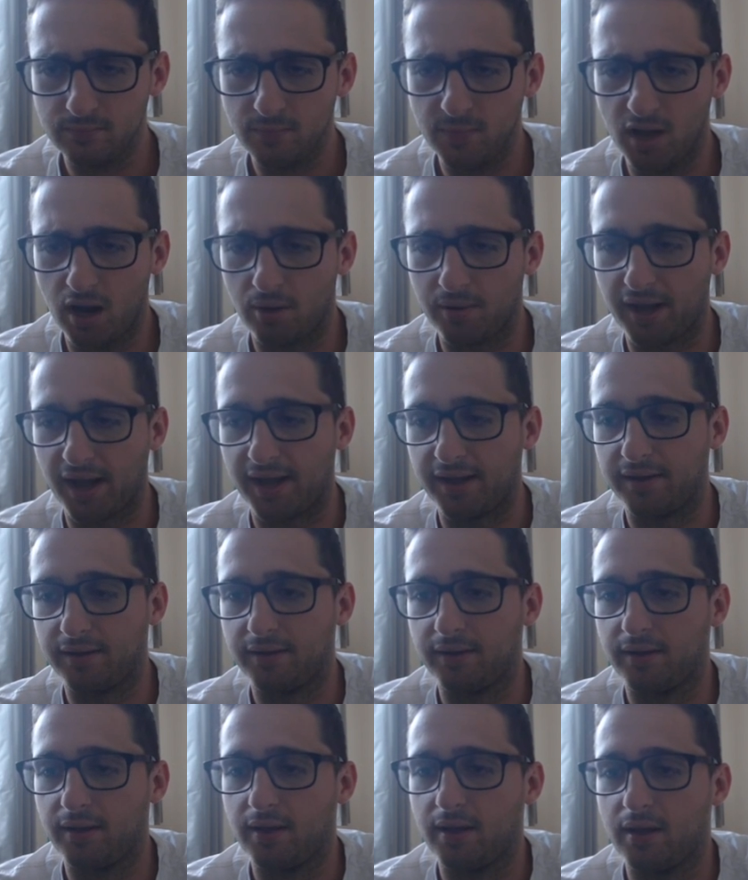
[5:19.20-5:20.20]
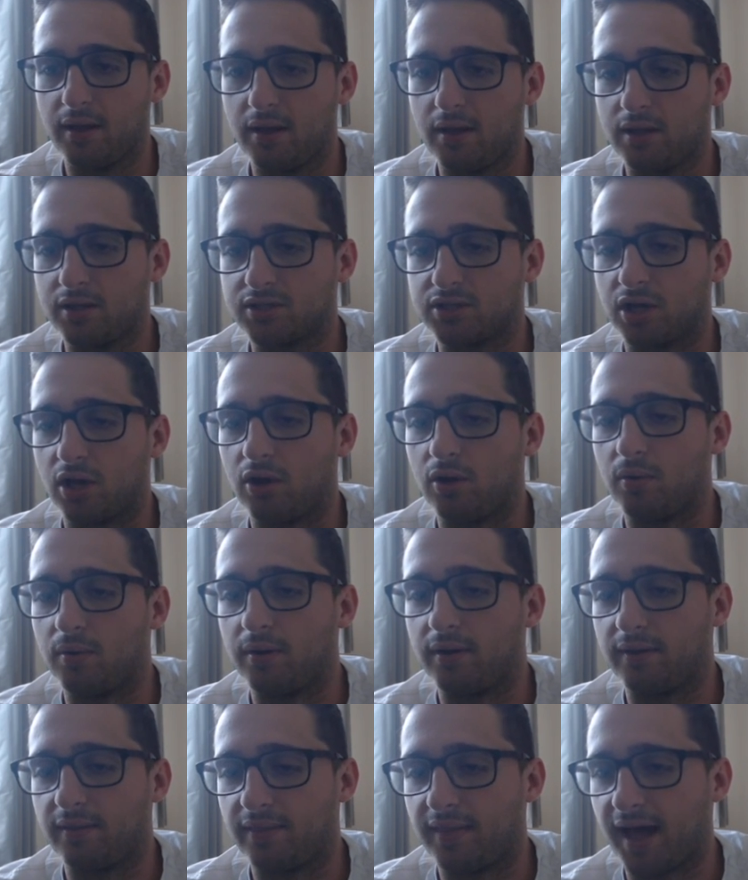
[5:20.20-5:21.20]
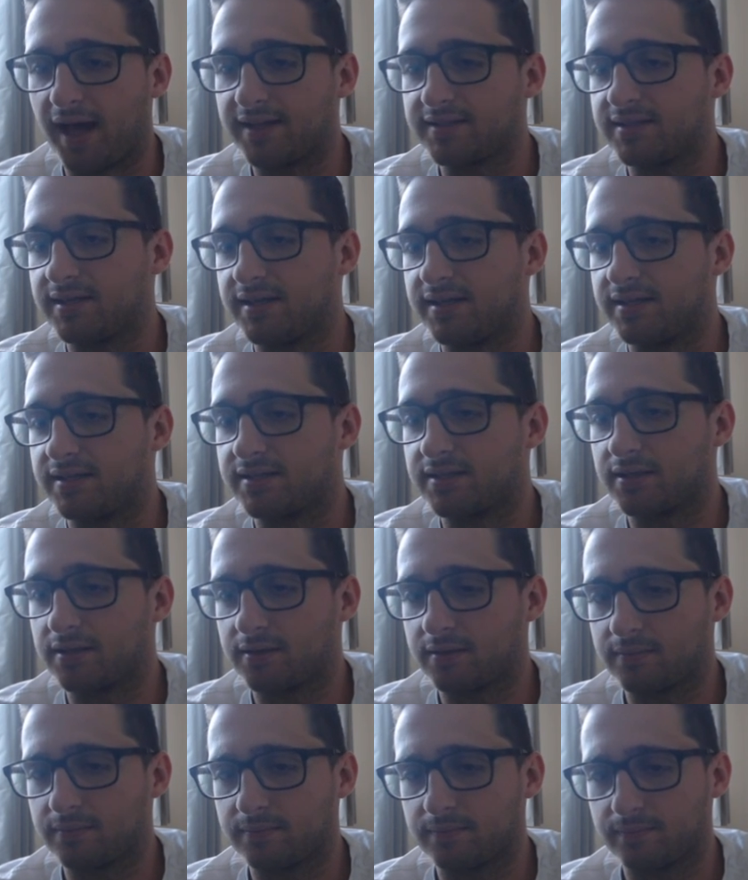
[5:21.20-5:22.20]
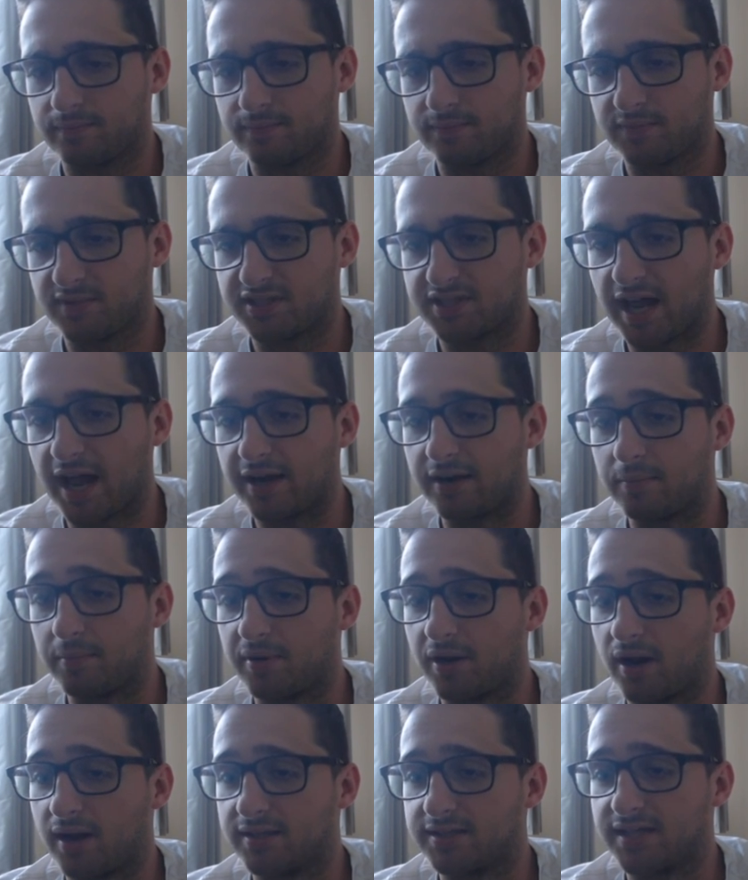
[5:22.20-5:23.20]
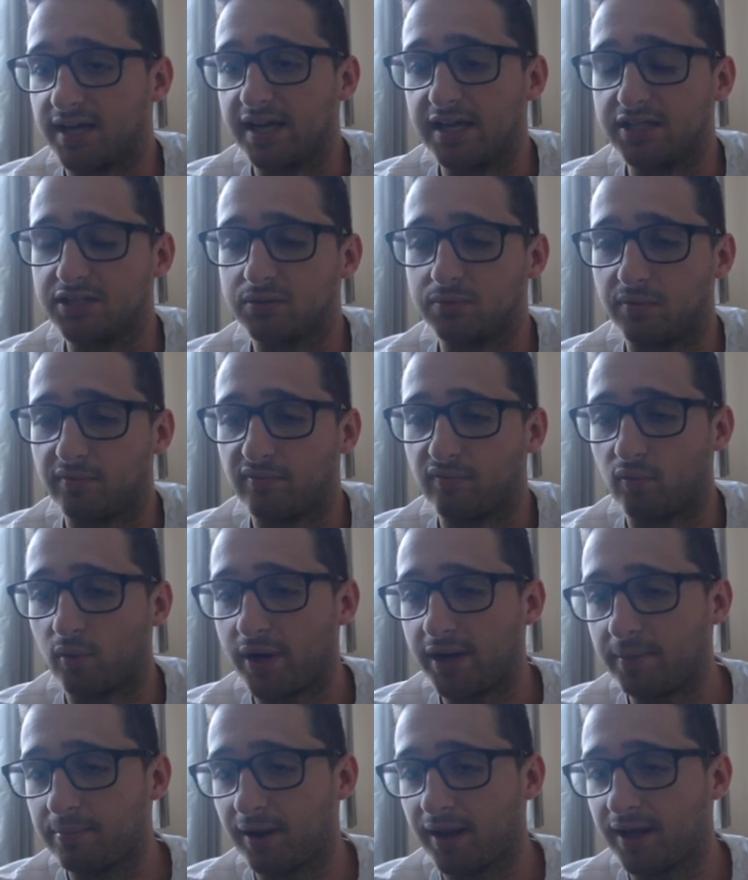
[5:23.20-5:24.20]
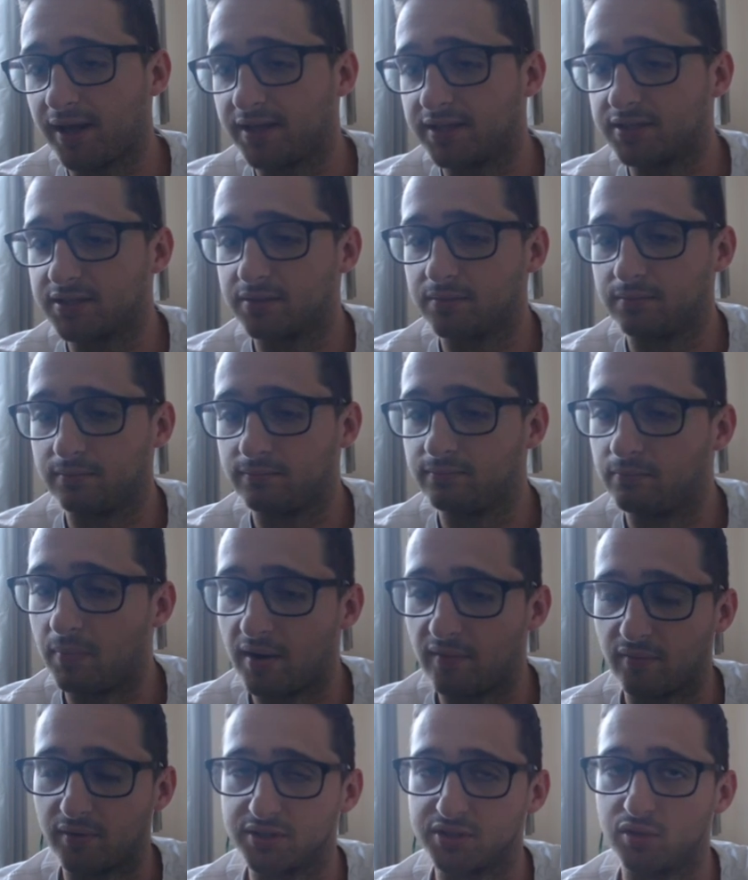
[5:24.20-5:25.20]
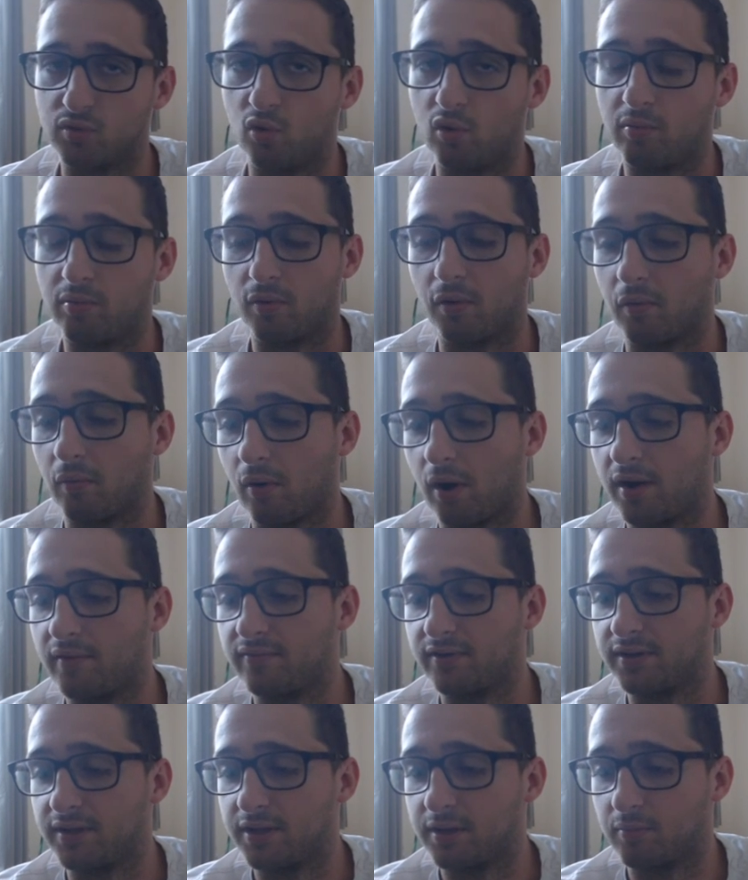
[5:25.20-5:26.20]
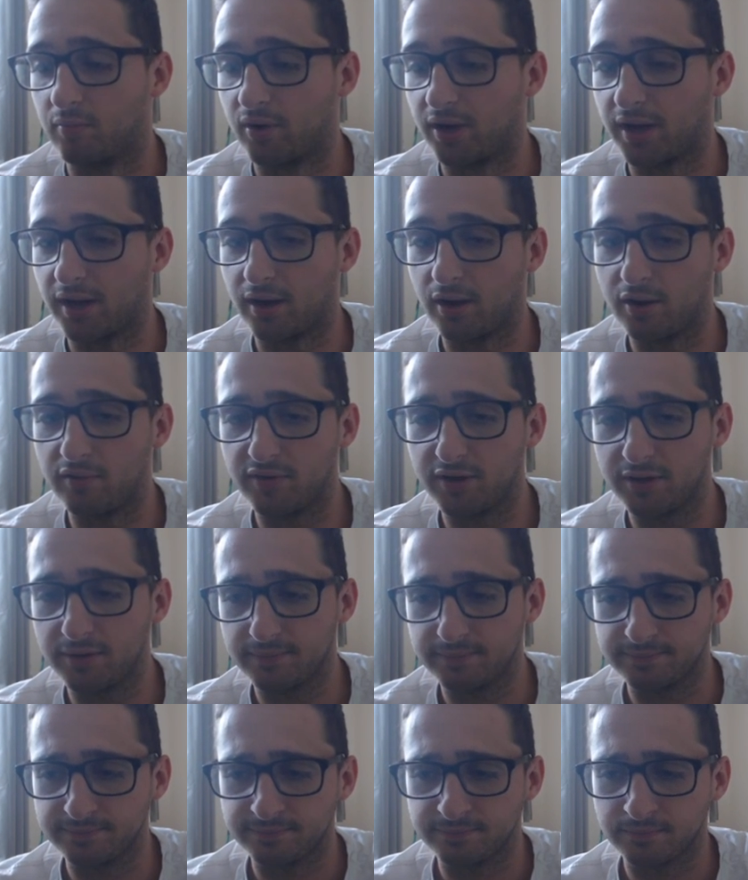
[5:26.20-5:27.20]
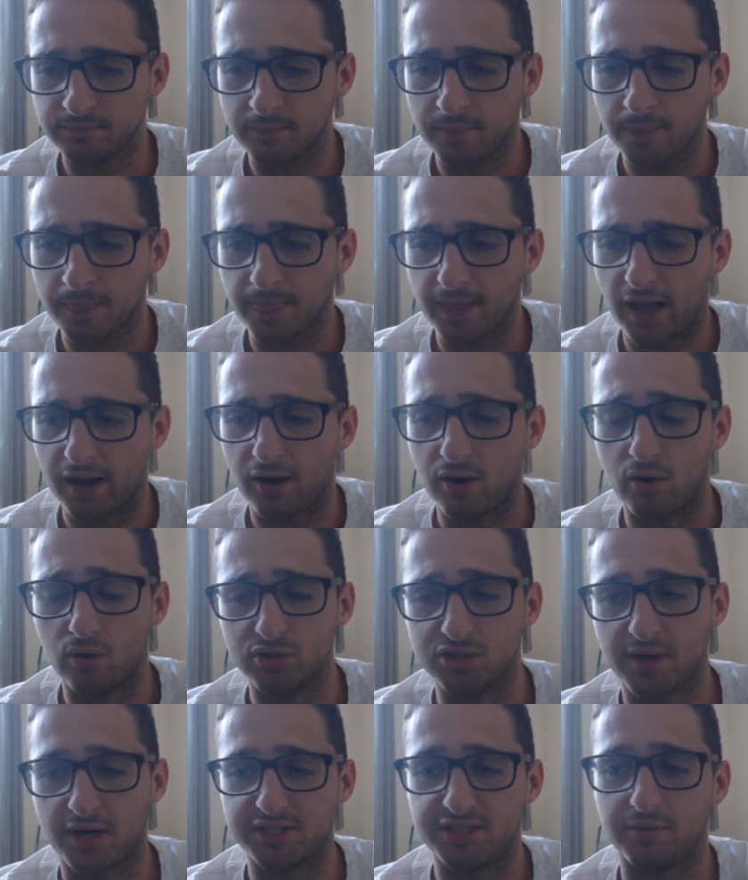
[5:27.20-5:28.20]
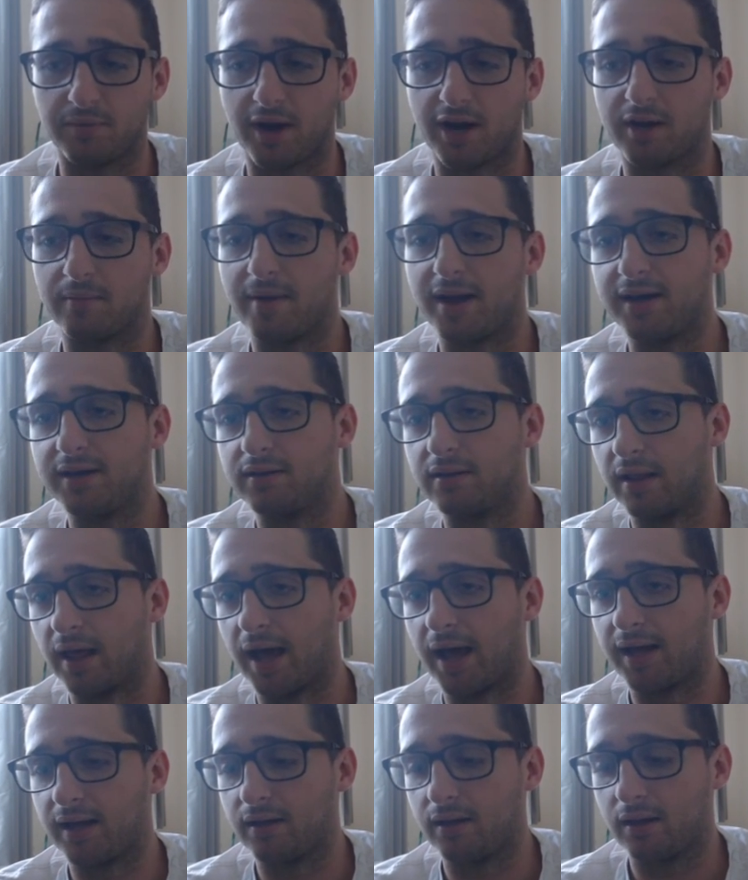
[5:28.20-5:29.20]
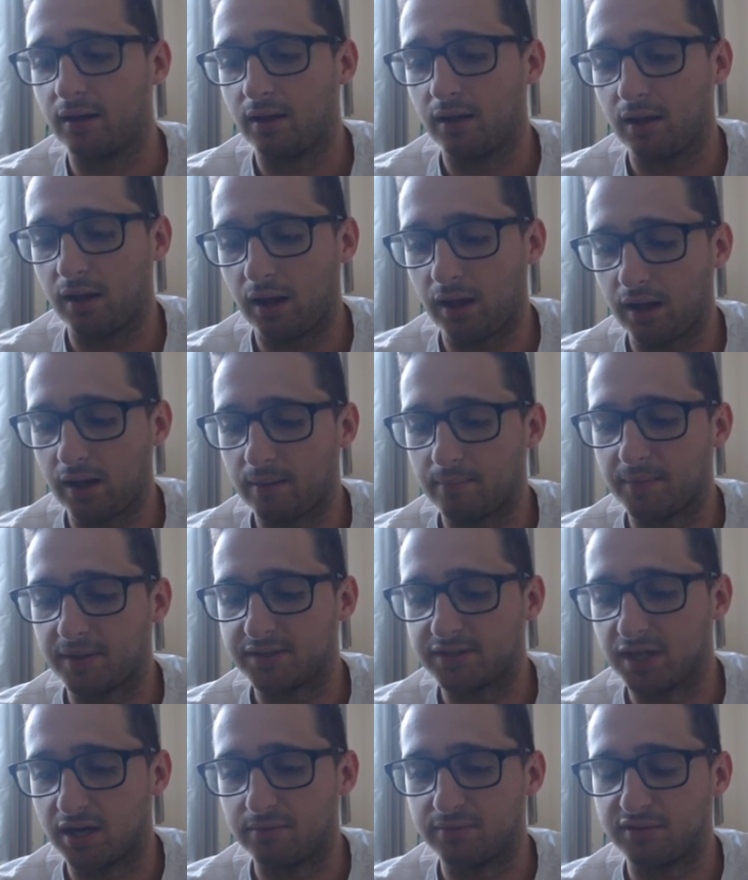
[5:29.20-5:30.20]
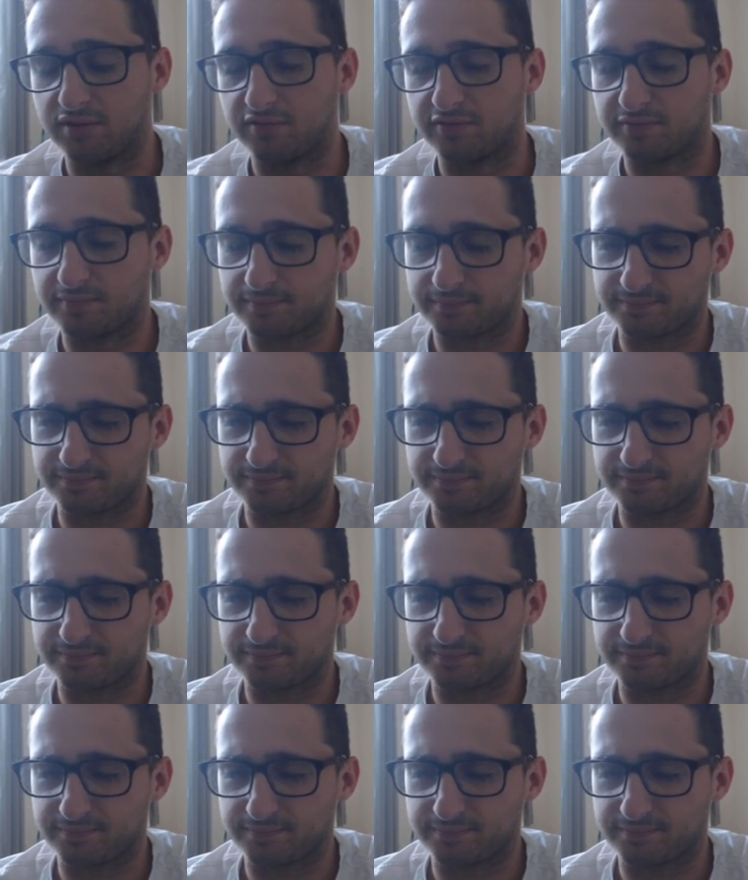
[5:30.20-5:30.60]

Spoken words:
Okay, so that is standard banana takes with 3 players, whether it's an AWP or a rifler that you're bringing over. And I'd also actually recommend that in terms of